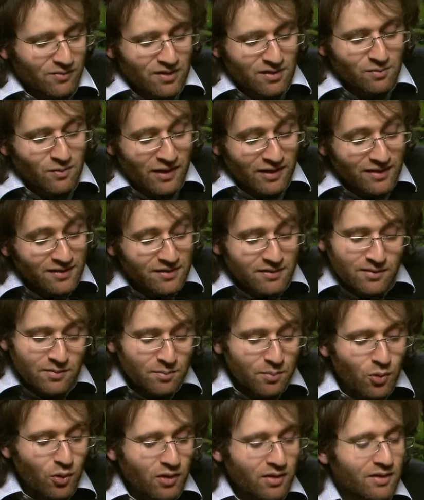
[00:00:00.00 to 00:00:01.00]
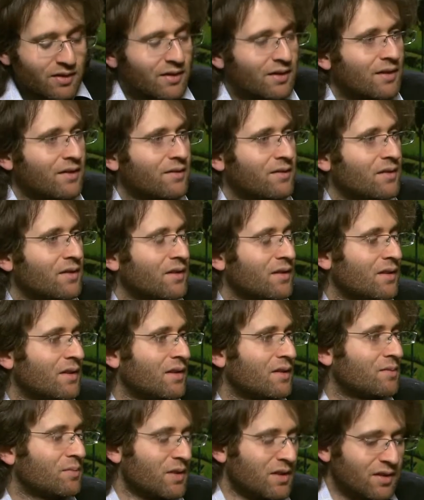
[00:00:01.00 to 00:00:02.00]
the reason why this is important is
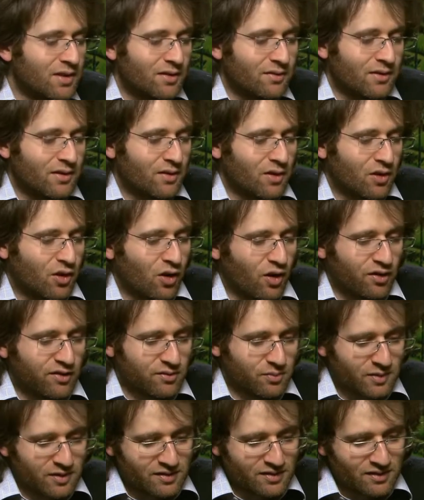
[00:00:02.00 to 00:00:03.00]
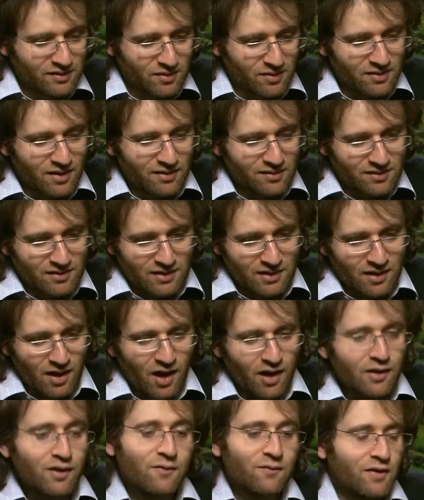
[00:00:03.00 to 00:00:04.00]
these material costs, which is essentially an
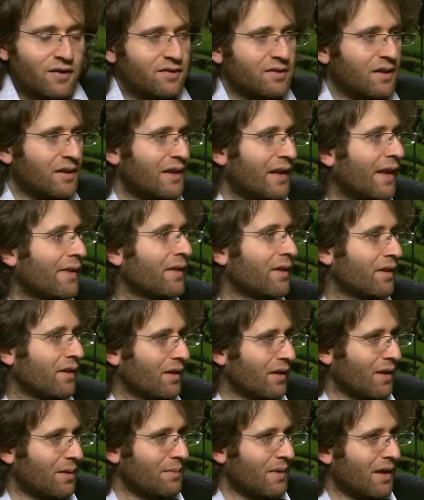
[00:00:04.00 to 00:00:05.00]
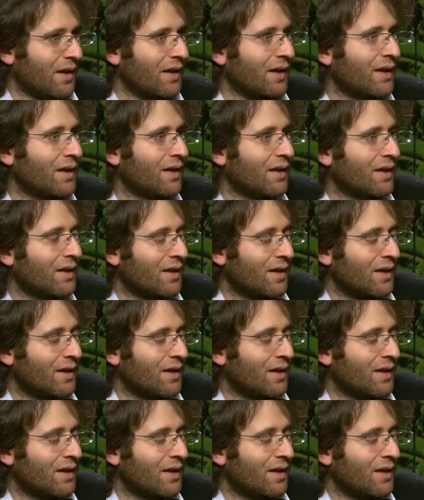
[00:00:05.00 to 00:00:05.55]
artificial leather that they make,